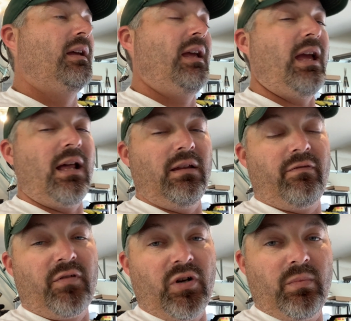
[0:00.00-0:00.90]
hey, I live
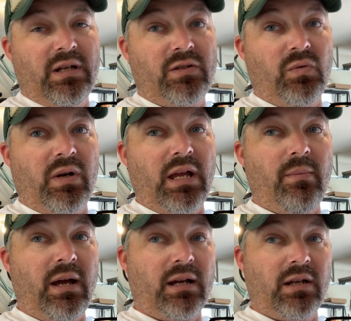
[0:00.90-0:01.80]
30 minutes away. I'm
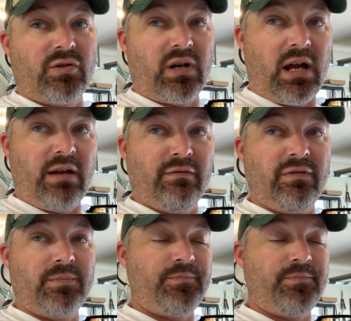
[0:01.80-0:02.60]
not going to drive